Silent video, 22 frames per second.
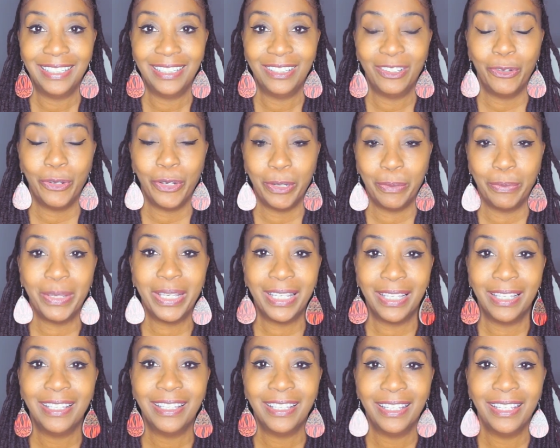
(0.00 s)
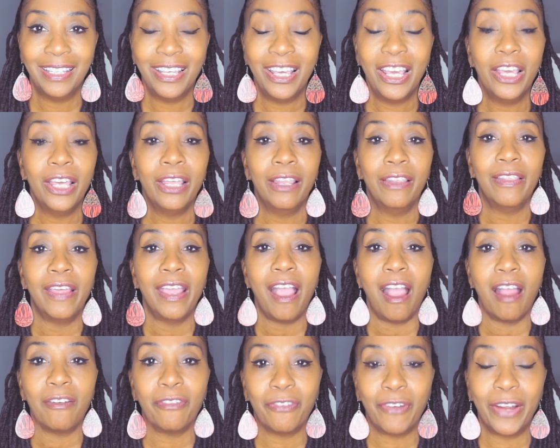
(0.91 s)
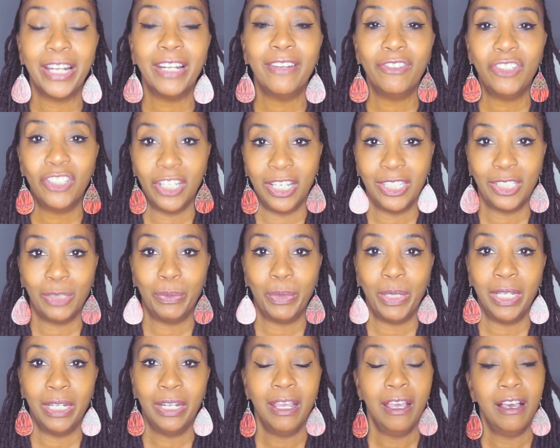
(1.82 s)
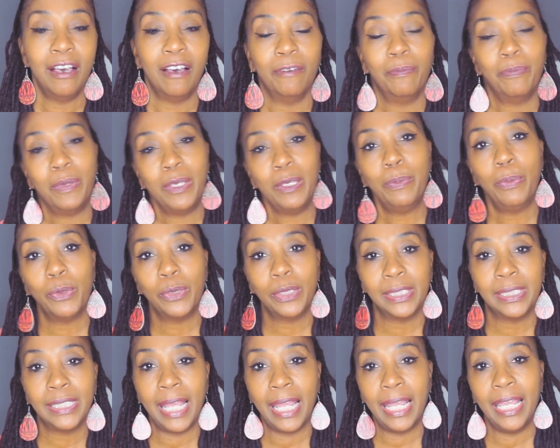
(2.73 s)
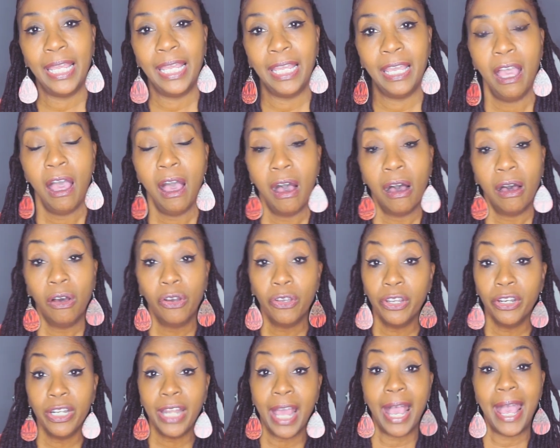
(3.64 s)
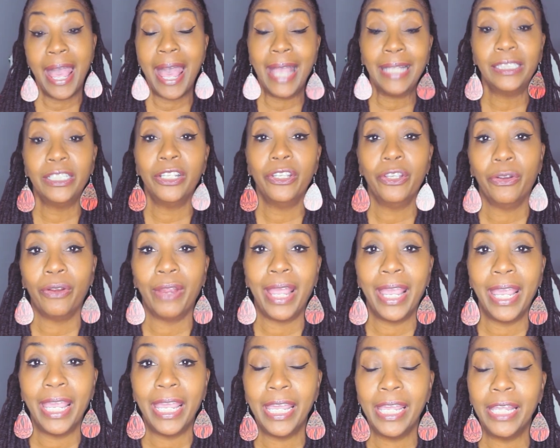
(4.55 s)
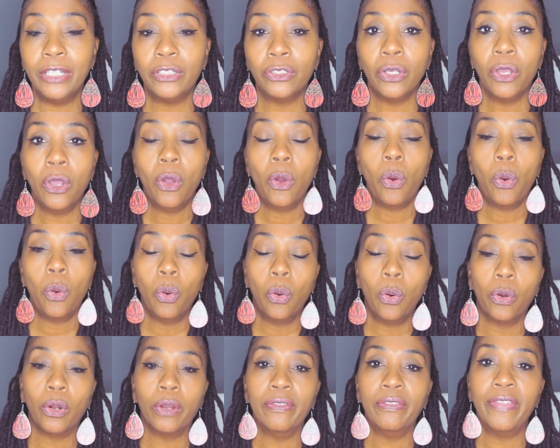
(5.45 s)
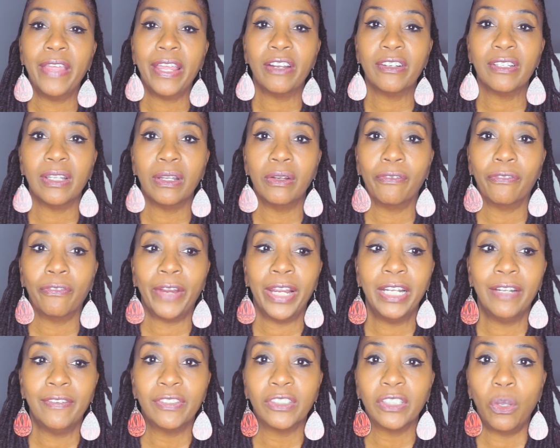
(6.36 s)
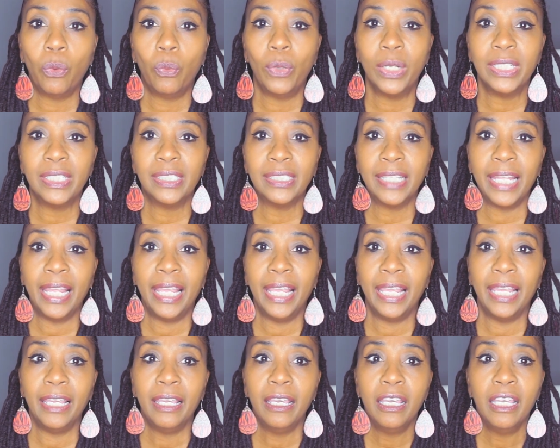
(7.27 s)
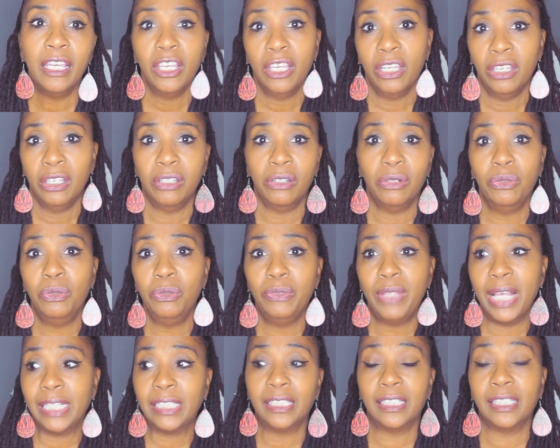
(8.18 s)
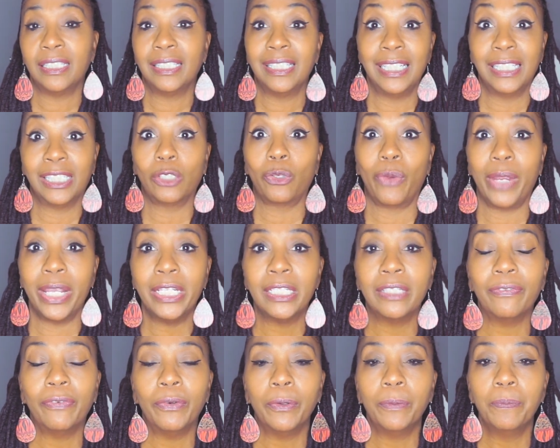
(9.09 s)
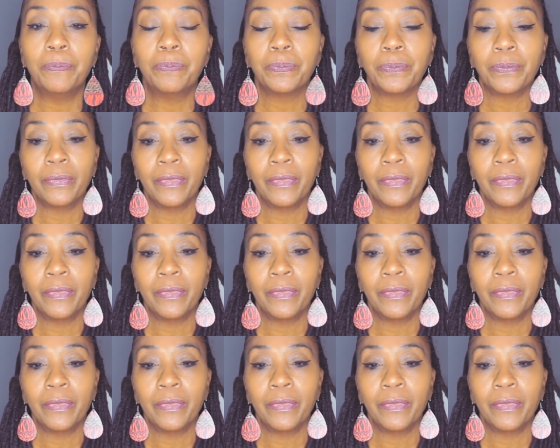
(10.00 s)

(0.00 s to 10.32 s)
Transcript: You hear me? They are afraid of judgment, of people saying, oh, you're not acting your age. Or they're afraid of someone saying, ooh, that's just disgraceful.